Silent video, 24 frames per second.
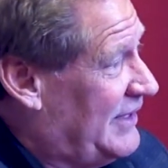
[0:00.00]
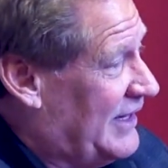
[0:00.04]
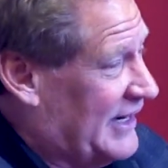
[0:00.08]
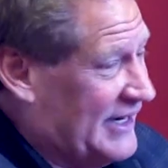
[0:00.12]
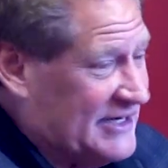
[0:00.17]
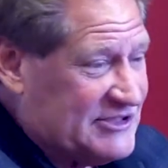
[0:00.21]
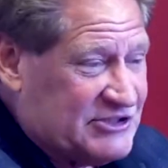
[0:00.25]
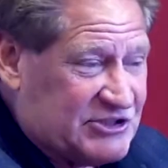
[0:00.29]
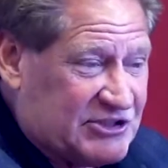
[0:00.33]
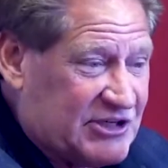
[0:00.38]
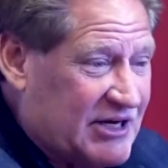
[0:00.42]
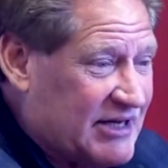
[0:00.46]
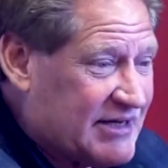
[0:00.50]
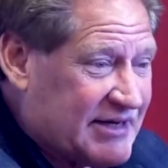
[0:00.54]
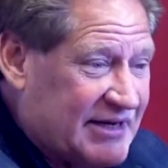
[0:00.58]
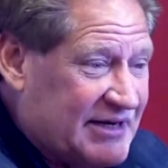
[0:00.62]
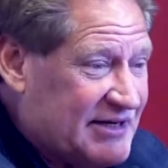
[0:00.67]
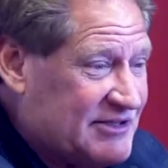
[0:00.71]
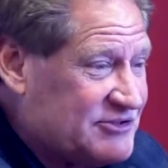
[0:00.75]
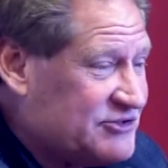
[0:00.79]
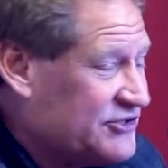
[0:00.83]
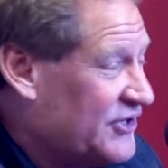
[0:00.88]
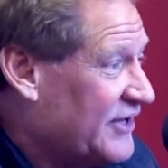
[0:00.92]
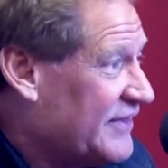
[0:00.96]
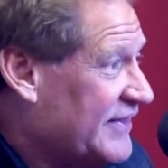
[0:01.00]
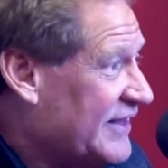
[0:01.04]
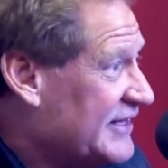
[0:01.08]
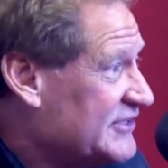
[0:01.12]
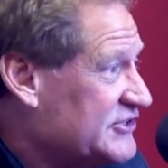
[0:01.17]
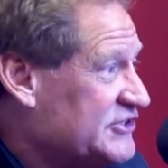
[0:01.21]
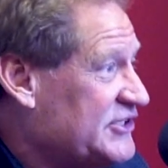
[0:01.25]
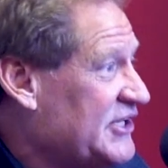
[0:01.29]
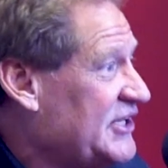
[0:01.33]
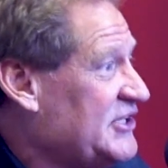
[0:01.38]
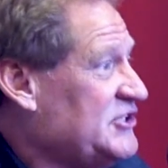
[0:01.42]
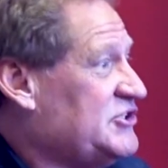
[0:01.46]
I snuck in and saw that
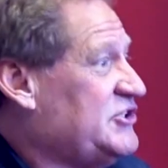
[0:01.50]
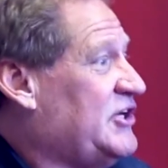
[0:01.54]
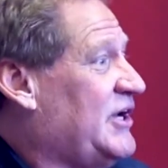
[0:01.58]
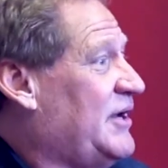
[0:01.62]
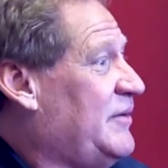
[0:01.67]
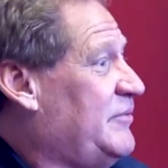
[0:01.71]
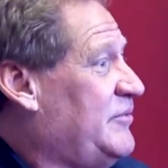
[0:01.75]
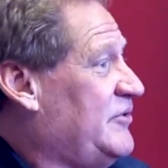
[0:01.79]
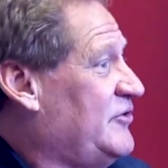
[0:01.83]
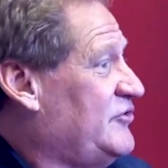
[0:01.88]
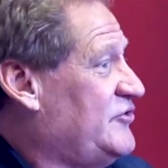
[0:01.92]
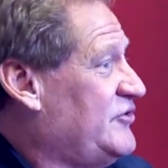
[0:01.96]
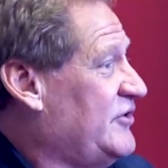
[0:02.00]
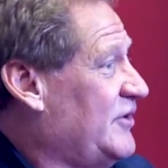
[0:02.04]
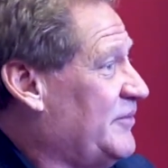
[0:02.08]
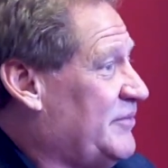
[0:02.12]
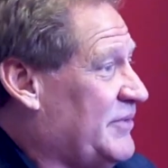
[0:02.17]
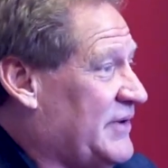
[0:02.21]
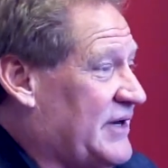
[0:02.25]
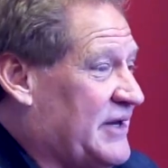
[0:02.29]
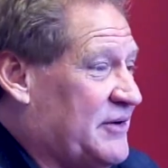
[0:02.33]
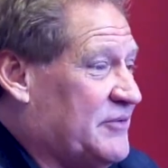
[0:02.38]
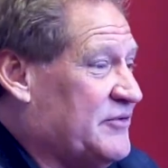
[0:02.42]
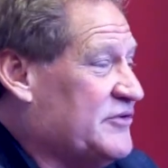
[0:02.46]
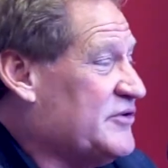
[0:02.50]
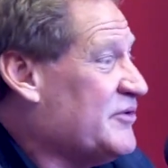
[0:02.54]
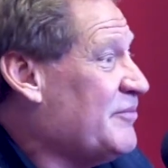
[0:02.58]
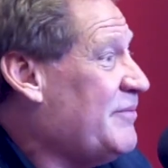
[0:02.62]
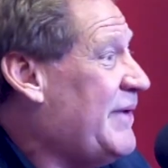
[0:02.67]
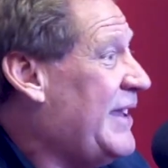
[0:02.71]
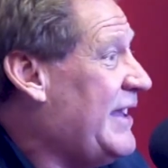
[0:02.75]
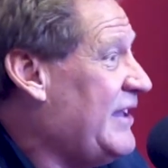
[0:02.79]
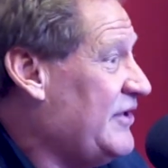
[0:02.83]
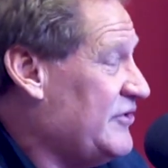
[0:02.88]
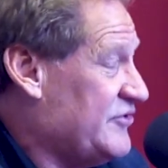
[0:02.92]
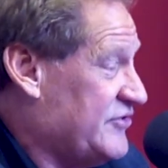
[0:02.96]
state championship, and he was
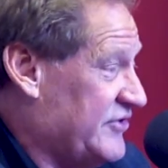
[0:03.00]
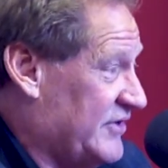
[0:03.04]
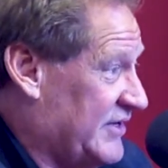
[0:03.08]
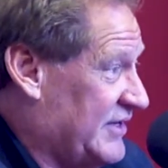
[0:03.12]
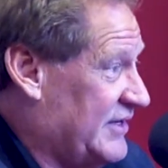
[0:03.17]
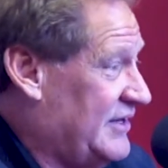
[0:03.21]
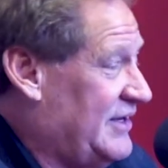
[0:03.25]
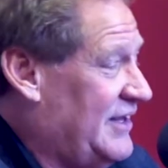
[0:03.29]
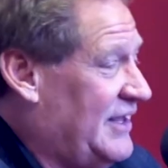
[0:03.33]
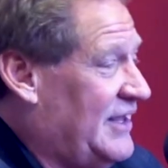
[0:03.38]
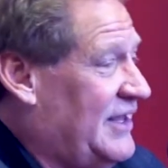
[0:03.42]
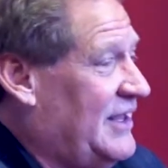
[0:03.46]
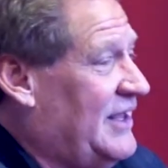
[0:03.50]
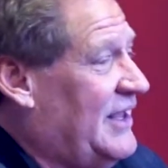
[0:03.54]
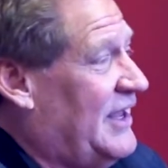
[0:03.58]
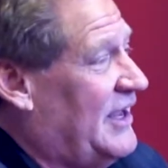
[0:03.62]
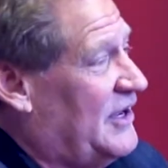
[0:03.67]
amazing. Mm-hmm.